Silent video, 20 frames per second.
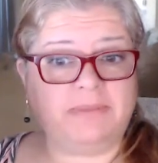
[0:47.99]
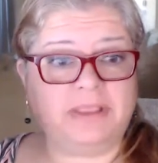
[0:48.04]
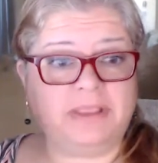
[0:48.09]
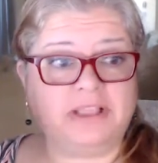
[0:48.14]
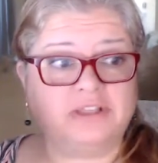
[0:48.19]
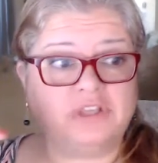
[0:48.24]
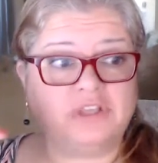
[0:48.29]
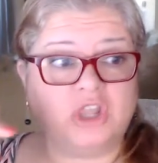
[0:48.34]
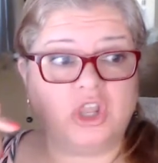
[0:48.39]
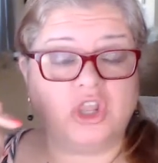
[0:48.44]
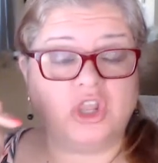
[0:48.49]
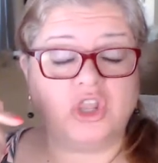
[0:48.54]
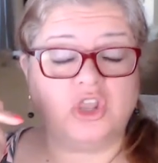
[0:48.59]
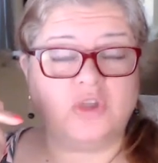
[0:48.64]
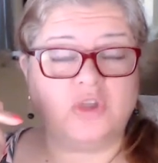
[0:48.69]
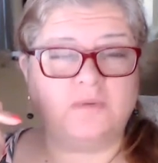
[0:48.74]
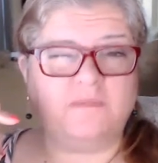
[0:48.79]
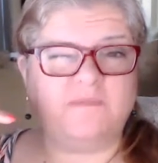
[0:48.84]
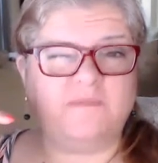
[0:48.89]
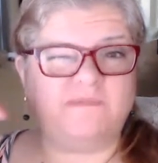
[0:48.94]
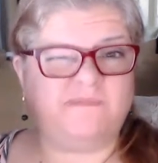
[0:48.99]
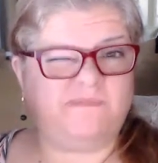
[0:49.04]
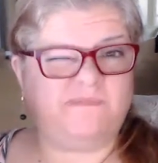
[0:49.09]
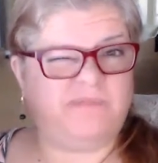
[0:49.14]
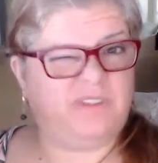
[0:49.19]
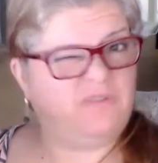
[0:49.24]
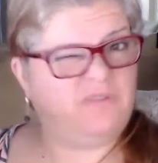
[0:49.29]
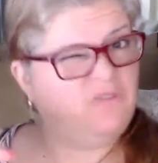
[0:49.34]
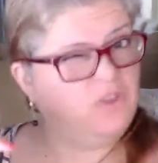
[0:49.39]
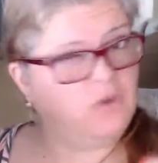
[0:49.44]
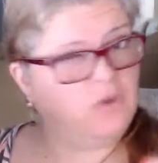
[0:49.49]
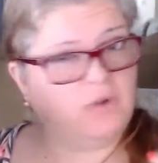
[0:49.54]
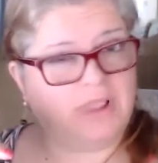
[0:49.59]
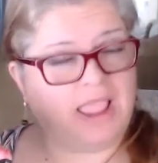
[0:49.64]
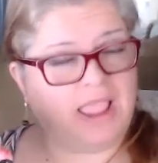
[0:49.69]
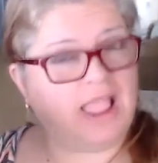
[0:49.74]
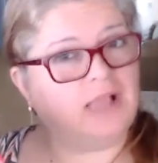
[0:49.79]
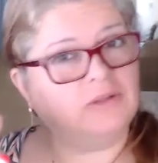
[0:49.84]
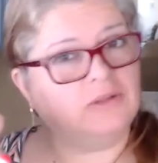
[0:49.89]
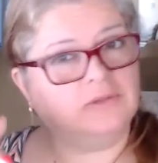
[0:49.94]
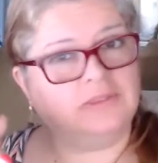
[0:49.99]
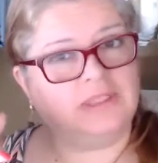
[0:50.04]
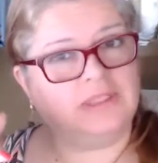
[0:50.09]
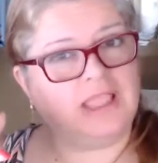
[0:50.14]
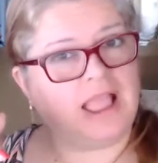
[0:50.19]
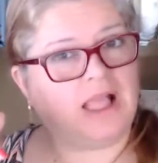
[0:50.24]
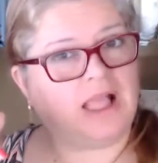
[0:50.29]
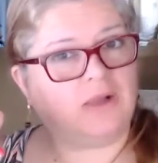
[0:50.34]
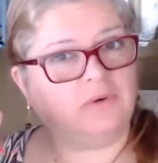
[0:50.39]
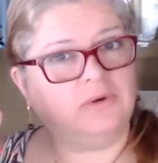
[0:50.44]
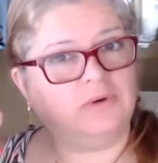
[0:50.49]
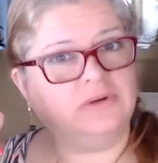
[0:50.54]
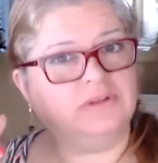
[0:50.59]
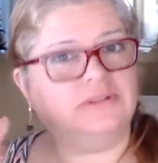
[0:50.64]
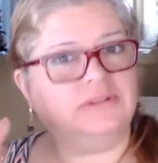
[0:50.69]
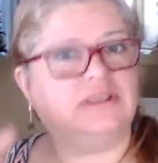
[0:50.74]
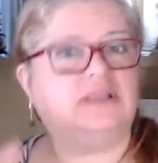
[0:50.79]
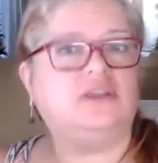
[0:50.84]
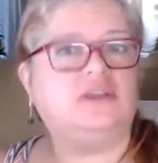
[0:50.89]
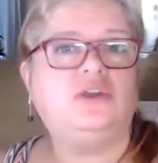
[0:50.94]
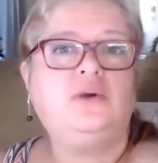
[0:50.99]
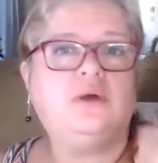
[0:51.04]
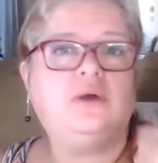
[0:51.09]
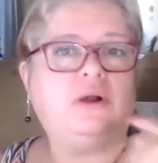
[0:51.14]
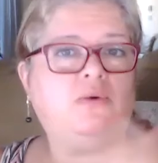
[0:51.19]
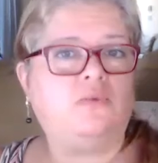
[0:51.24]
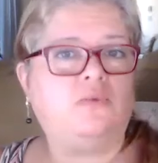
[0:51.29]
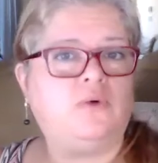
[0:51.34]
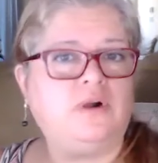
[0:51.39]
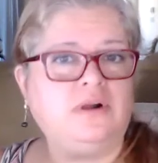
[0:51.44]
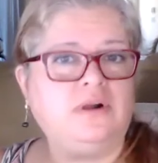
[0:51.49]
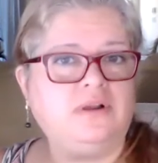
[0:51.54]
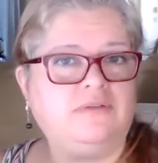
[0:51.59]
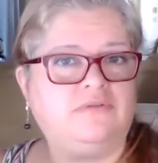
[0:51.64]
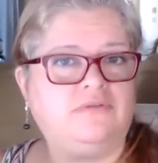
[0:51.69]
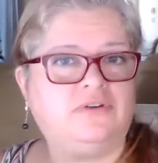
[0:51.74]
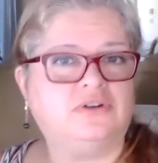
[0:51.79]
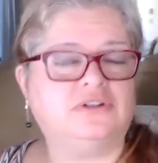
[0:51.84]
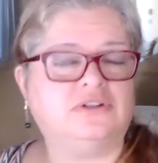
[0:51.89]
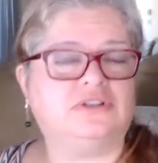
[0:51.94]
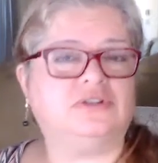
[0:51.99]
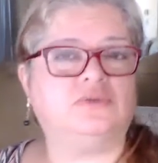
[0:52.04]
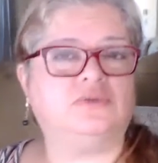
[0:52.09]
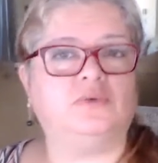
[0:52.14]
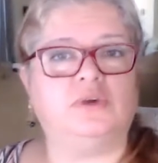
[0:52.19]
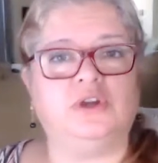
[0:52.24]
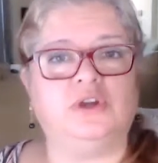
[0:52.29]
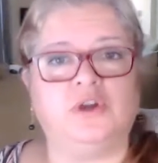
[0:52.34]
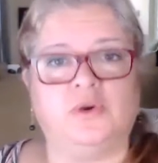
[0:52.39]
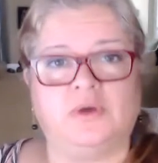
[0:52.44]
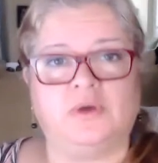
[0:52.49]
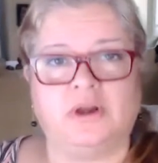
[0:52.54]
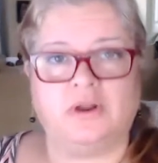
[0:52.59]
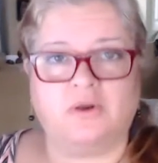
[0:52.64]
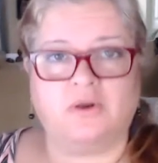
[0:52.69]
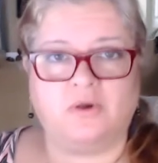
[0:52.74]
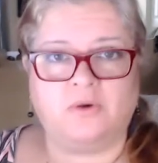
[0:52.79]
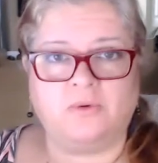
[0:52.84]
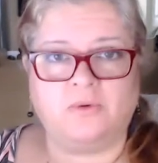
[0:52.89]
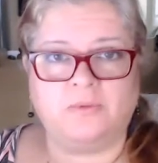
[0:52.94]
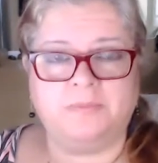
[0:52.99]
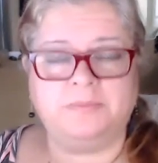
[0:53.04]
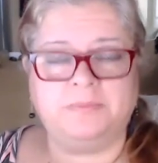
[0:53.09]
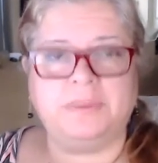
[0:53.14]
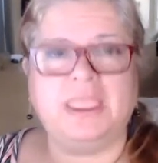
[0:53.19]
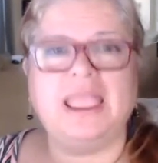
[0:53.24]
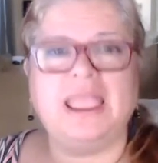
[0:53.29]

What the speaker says: Because if you count the hours that you're at work versus where you're at home,